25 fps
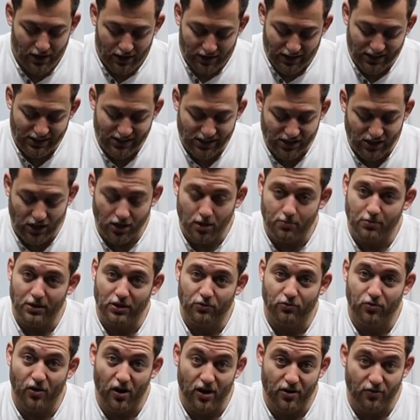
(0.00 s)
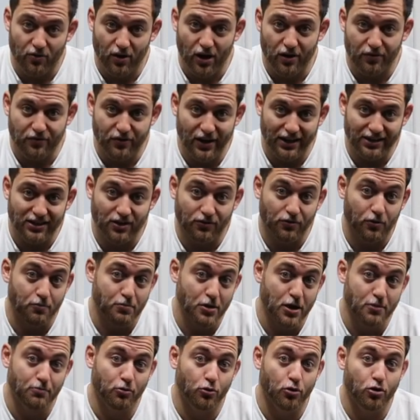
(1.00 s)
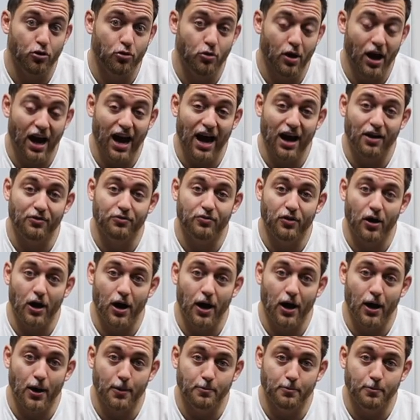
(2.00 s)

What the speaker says: This is going to be very, very effective for people who have